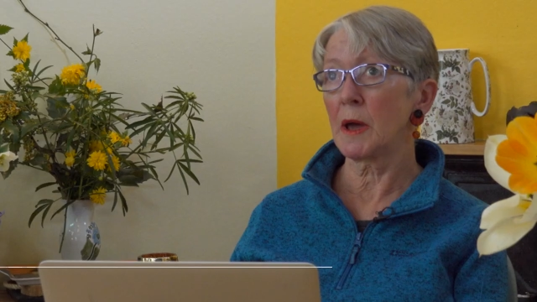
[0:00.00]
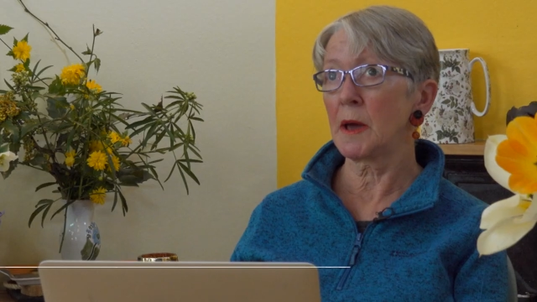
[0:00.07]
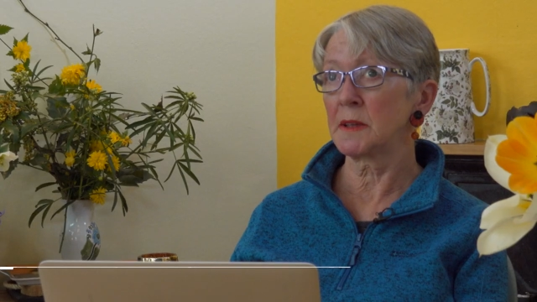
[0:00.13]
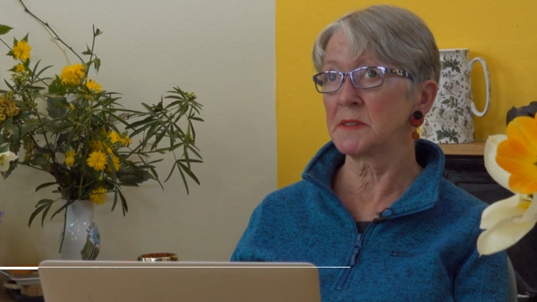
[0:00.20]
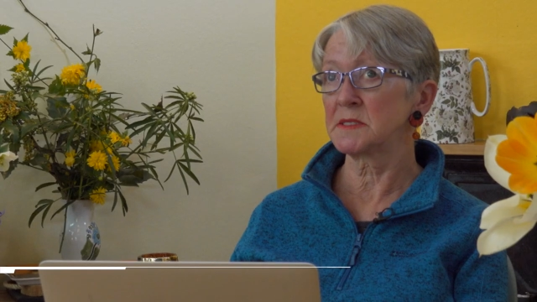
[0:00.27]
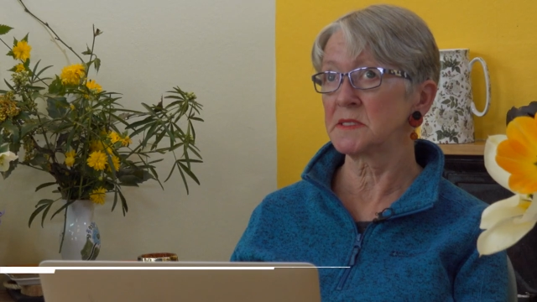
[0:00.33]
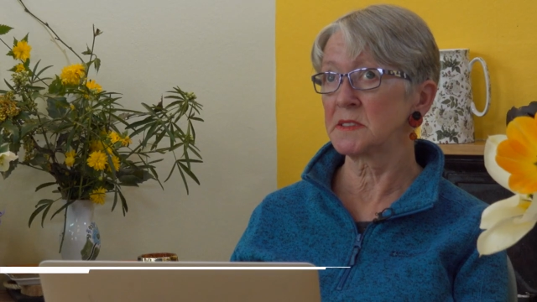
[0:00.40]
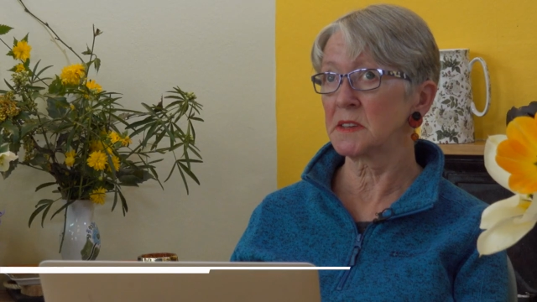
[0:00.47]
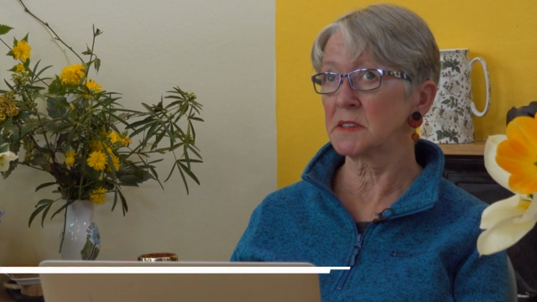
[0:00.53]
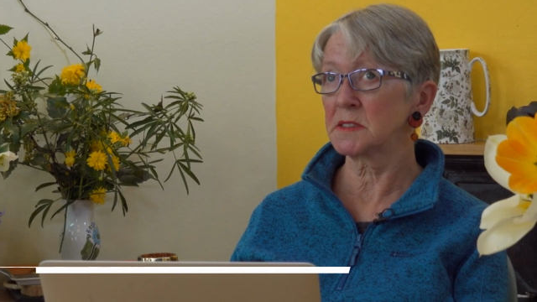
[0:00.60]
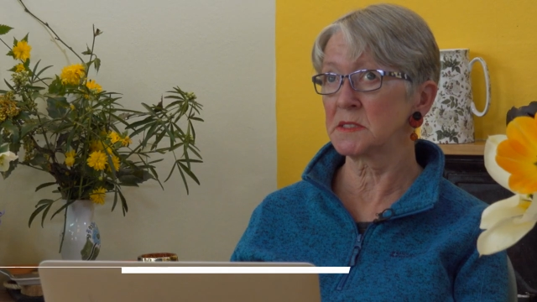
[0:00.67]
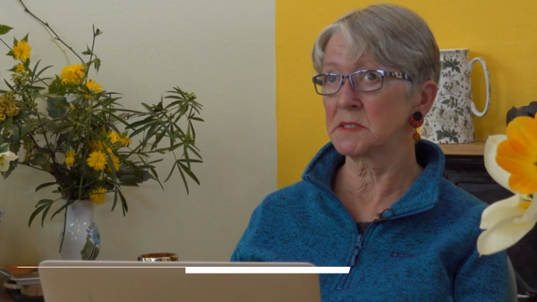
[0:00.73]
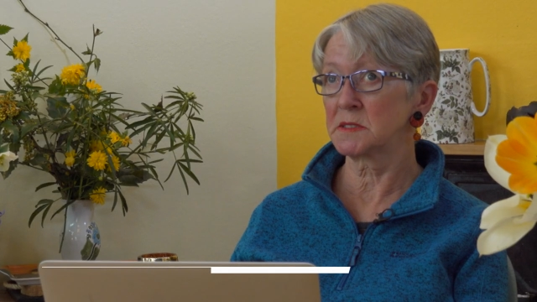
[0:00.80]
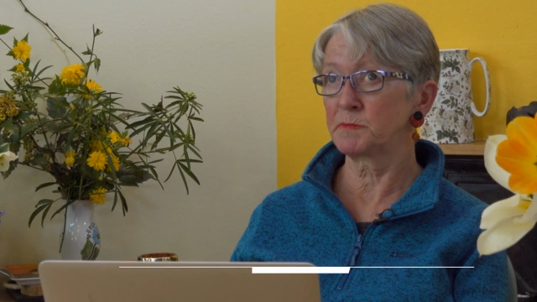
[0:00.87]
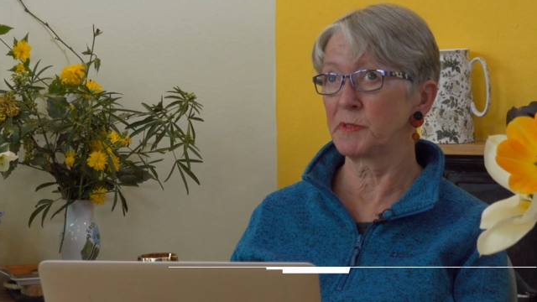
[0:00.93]
had
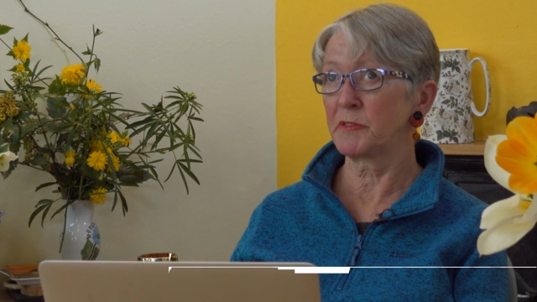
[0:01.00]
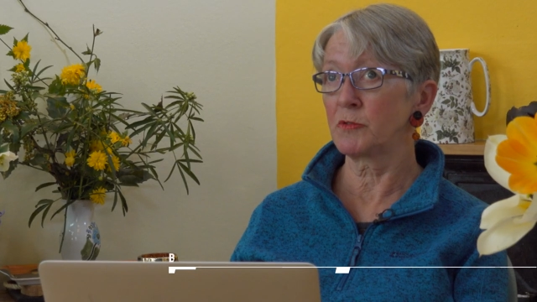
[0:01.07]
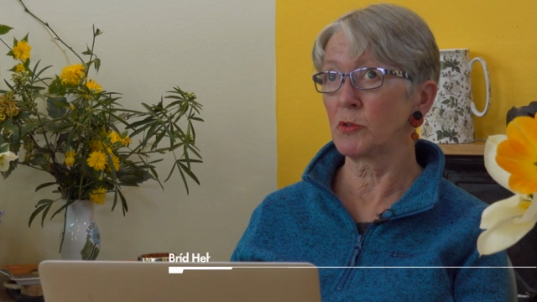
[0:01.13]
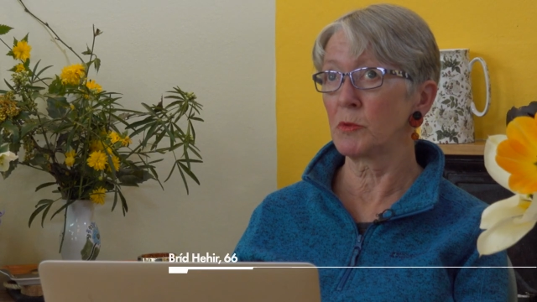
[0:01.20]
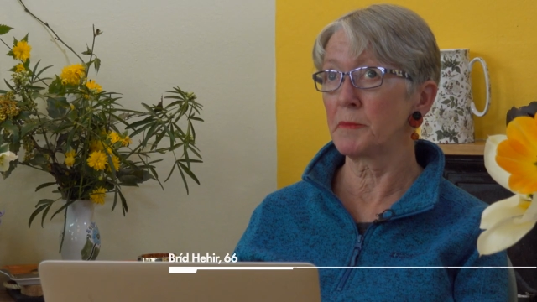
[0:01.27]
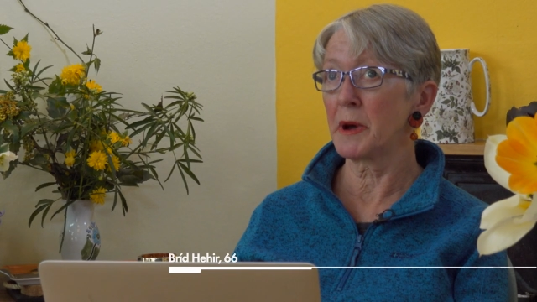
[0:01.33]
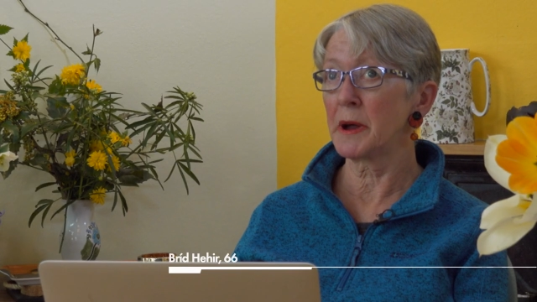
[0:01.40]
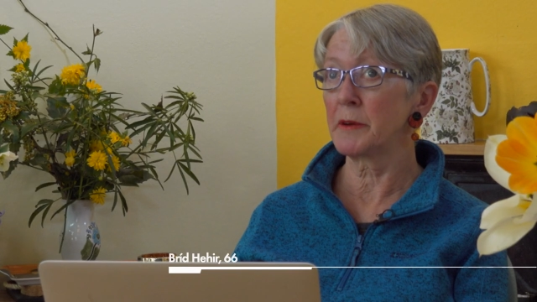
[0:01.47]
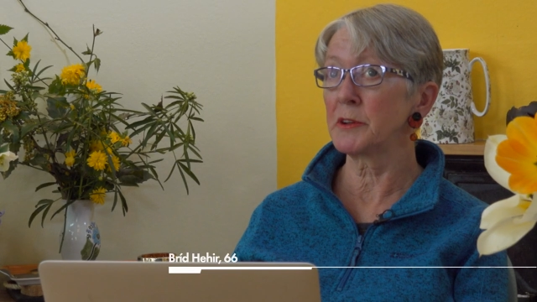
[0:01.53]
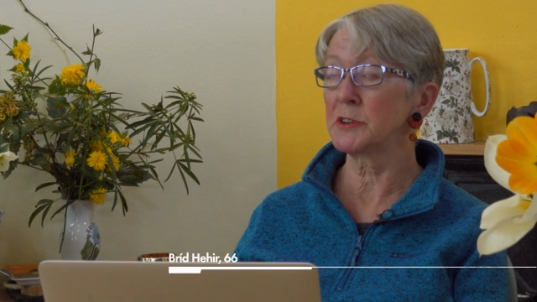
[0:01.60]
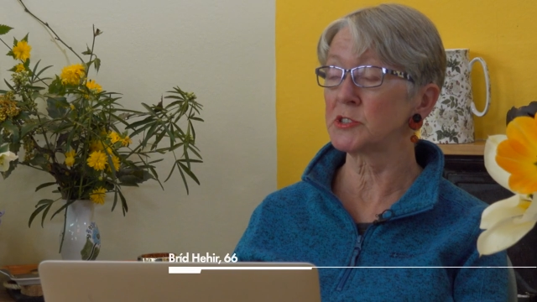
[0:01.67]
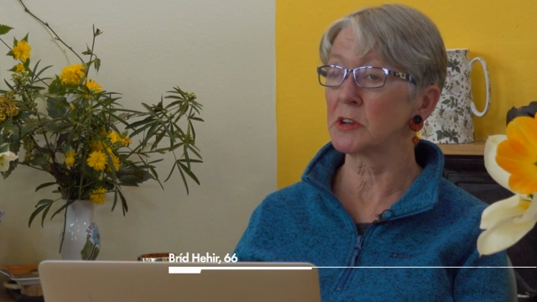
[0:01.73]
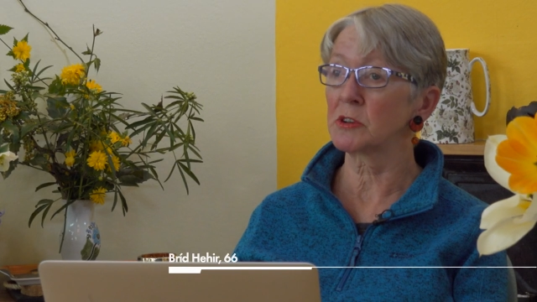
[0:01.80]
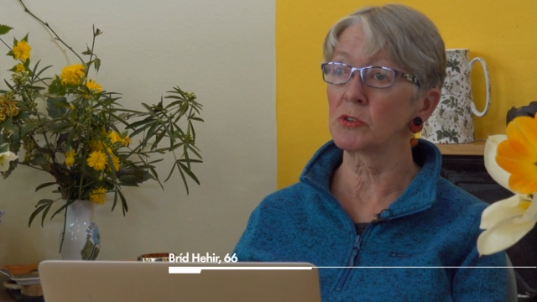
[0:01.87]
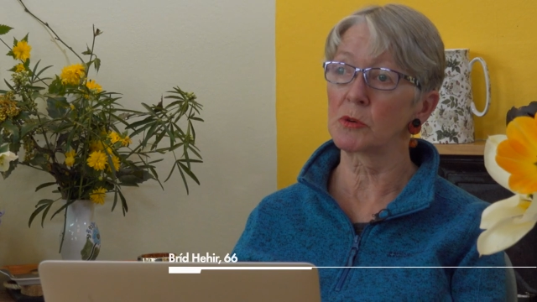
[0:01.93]
sex before
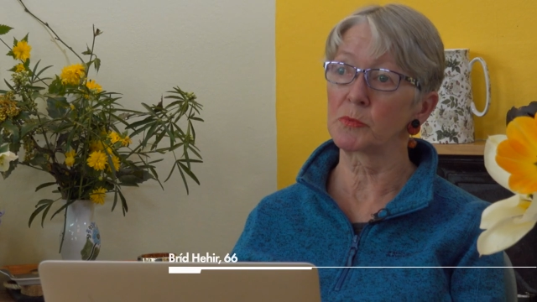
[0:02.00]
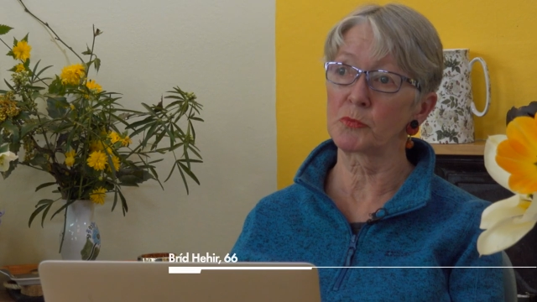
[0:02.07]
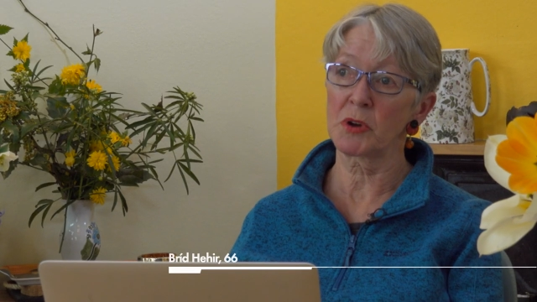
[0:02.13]
marriage and got